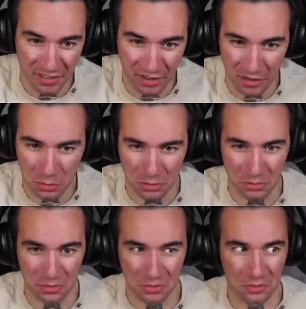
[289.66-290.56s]
Oh,
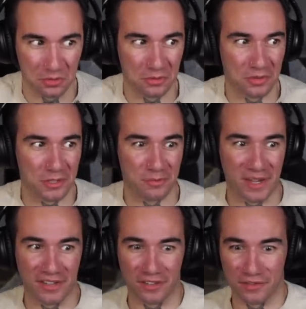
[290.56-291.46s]
what are you made of?